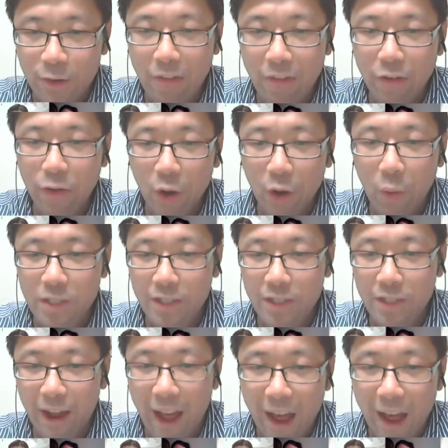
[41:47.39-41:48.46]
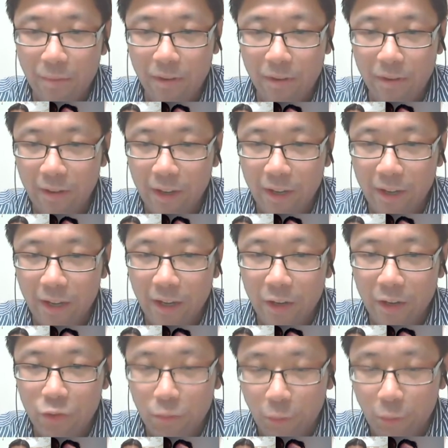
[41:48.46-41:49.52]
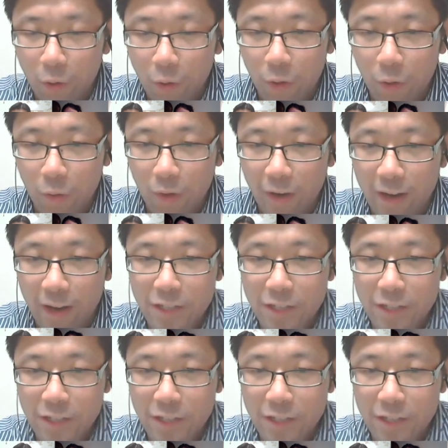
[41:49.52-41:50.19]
you never know what's going to happen tomorrow, right?